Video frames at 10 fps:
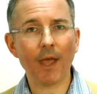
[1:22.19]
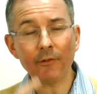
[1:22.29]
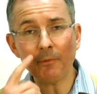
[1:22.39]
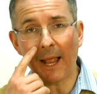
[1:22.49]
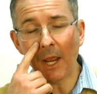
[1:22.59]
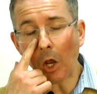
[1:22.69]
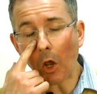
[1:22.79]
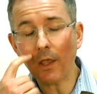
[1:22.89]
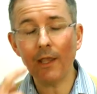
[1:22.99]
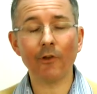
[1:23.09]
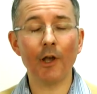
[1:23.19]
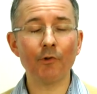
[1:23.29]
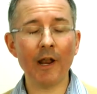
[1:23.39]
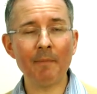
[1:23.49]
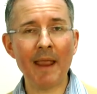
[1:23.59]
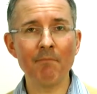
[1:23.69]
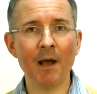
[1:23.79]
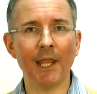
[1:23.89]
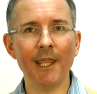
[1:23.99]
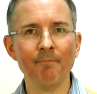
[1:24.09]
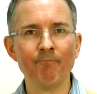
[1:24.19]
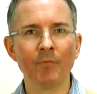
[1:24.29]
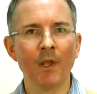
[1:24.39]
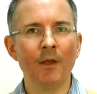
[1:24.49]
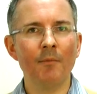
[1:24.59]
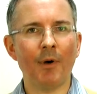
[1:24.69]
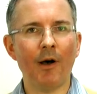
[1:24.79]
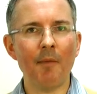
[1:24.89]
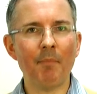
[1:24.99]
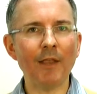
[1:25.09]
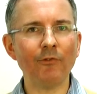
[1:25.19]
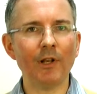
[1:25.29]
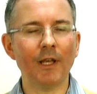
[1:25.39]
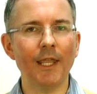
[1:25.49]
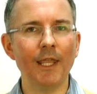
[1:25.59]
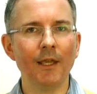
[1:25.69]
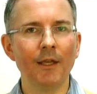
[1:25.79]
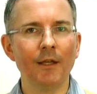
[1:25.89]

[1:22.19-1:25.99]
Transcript: as a bank is I try to make money by basically